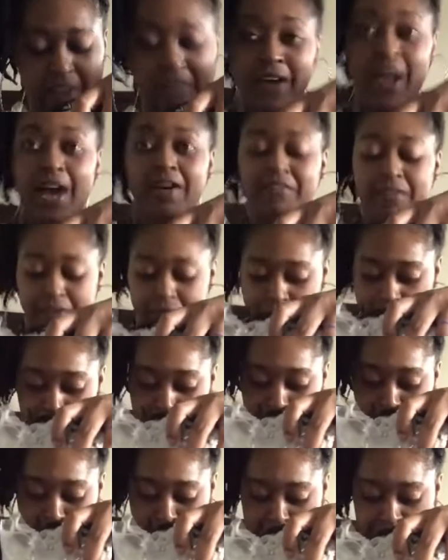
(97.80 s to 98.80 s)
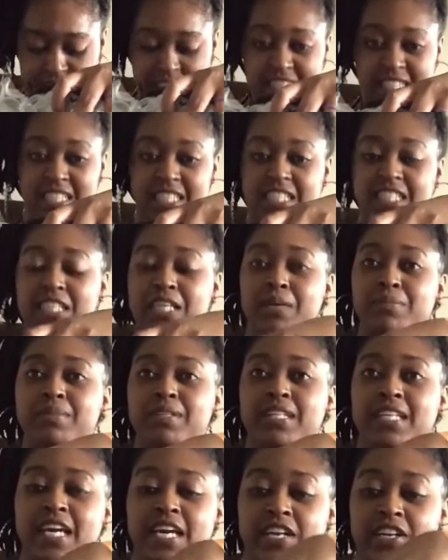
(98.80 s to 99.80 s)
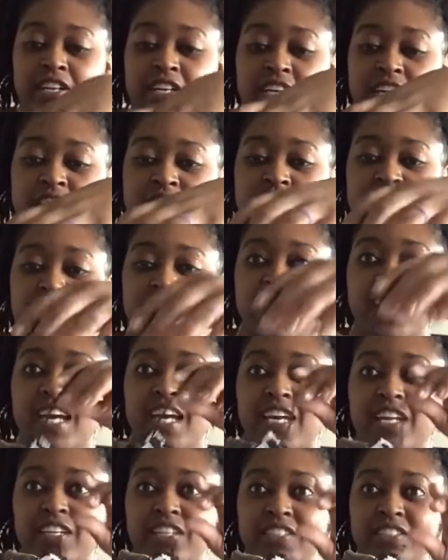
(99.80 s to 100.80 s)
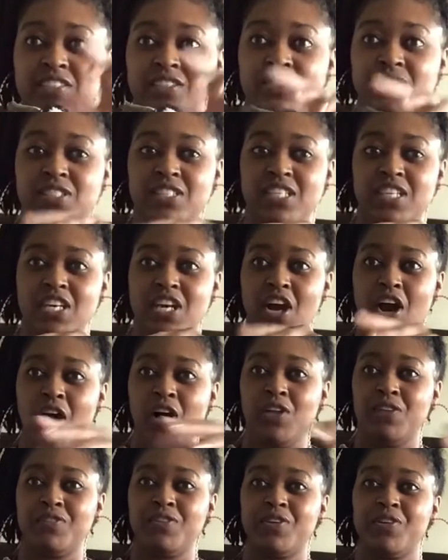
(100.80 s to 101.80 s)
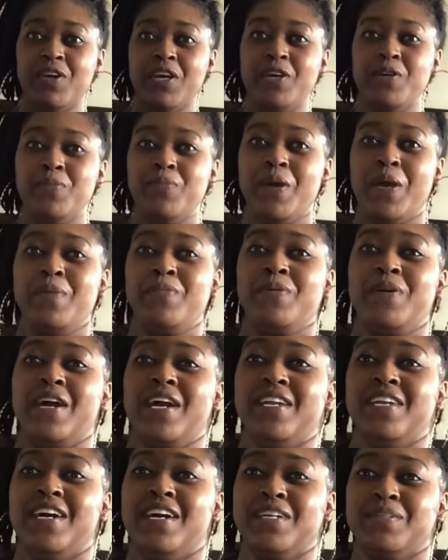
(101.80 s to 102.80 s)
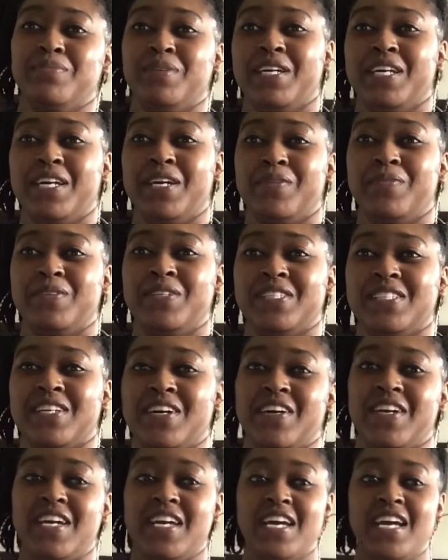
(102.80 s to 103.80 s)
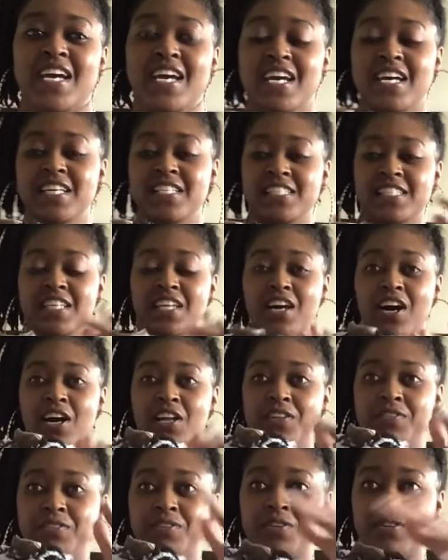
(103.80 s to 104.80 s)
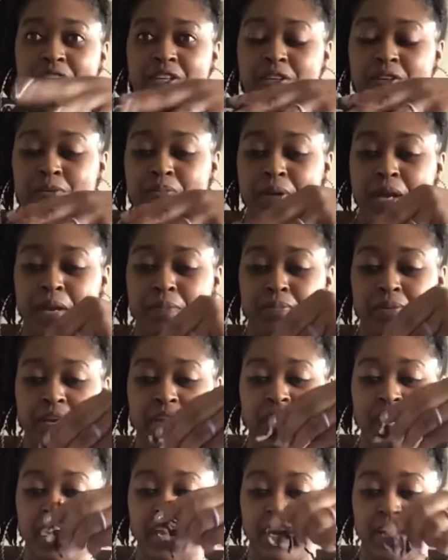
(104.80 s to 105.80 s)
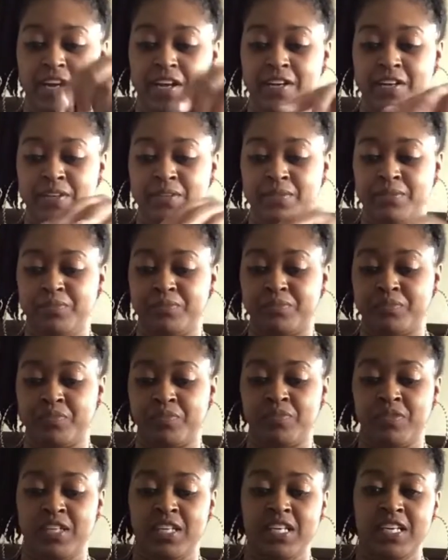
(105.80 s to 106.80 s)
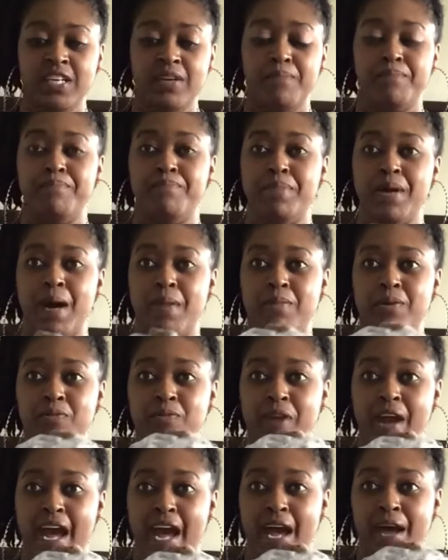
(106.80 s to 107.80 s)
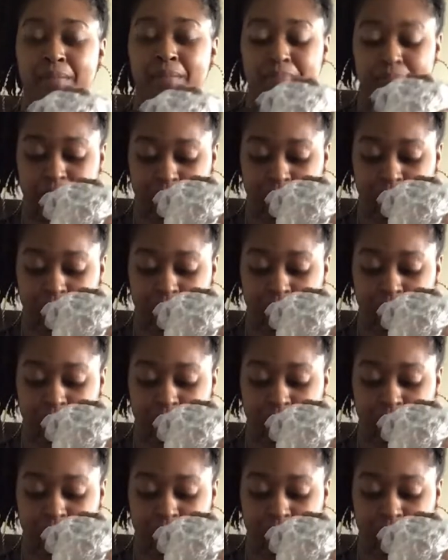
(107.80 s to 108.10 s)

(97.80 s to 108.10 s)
have a mess to clean up later. And you see all of the crinkle paper. I knocked my camera, sorry. See all of the crinkle paper here. Bubble wrap.